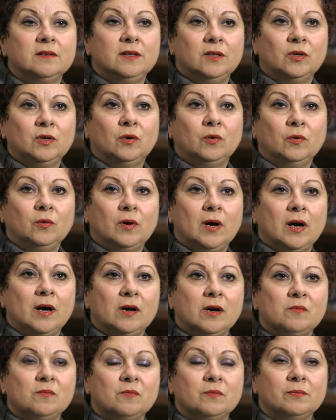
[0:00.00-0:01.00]

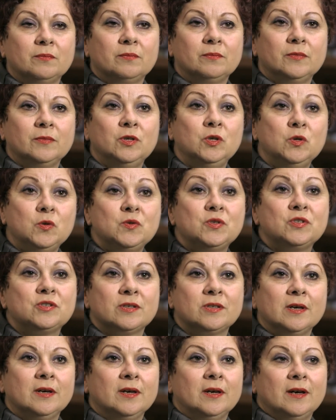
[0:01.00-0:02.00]
news